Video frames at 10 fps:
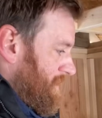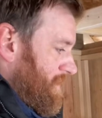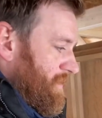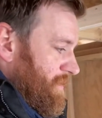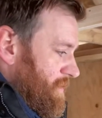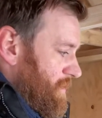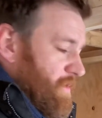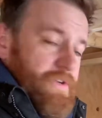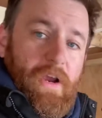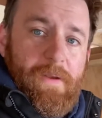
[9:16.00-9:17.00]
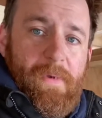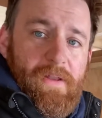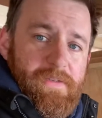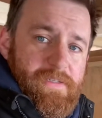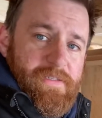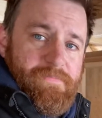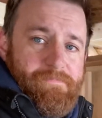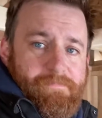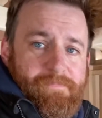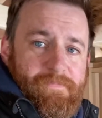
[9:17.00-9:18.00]
you're talking about
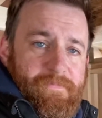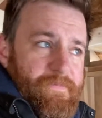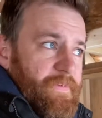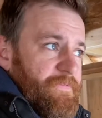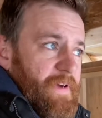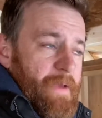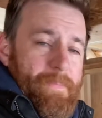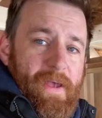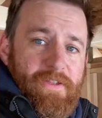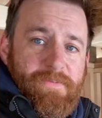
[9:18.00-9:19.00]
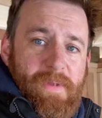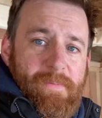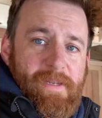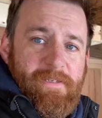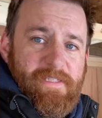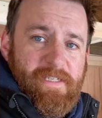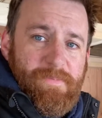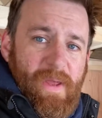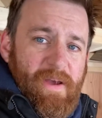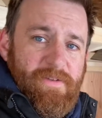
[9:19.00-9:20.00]
5 pounds, maybe 6
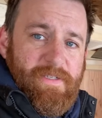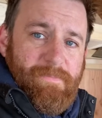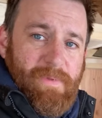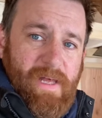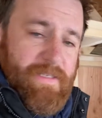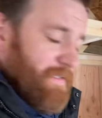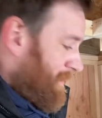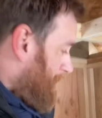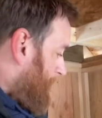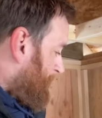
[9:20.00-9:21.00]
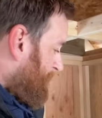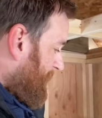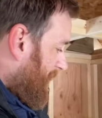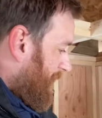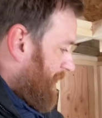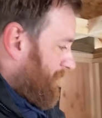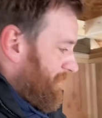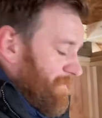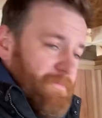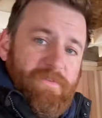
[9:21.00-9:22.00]
pounds plus of
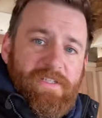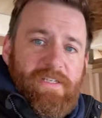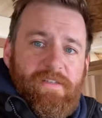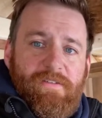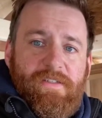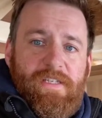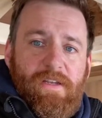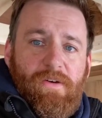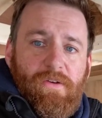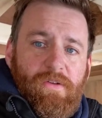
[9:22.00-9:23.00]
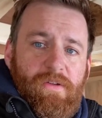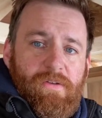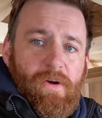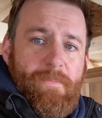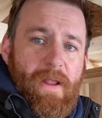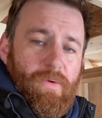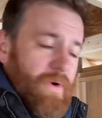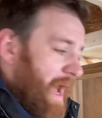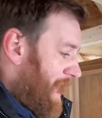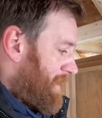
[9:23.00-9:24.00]
steel or metal
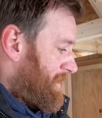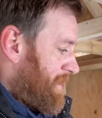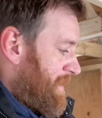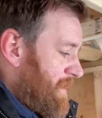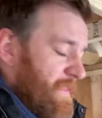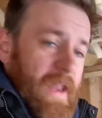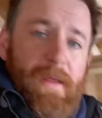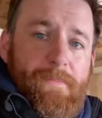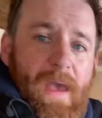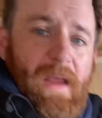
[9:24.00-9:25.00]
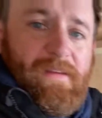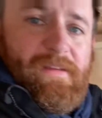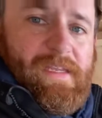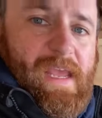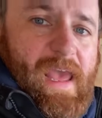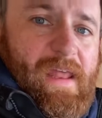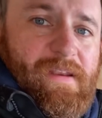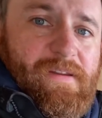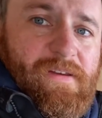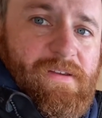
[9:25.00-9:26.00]
rods that impacted the
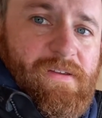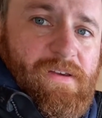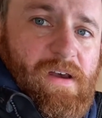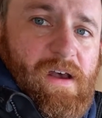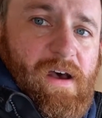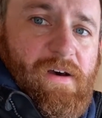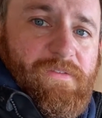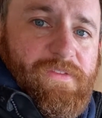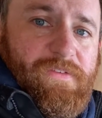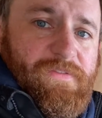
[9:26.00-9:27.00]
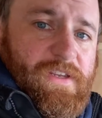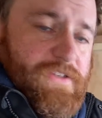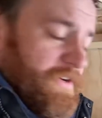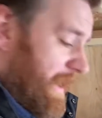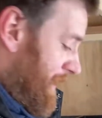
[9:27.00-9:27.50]
end of the feed tray.